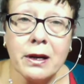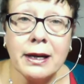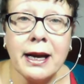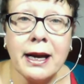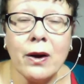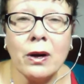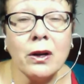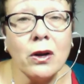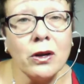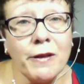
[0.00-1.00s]
Now, a
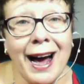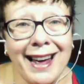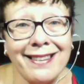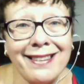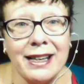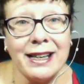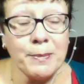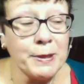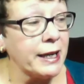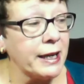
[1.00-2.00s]
lot of athletes,
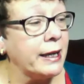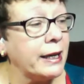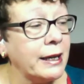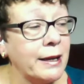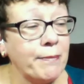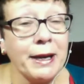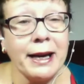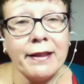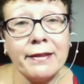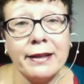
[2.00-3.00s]
particularly Olympic
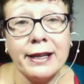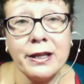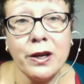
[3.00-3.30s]
athletes,